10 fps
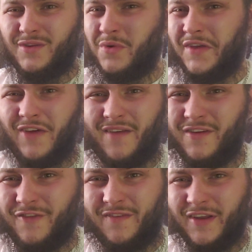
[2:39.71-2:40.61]
25
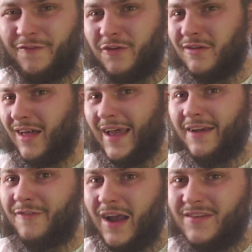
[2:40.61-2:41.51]
to 50 for
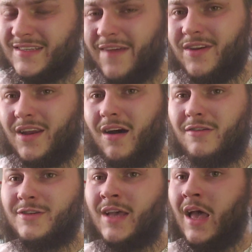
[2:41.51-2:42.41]
like $5 to
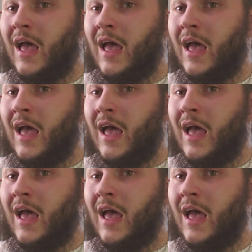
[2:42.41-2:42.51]
$7,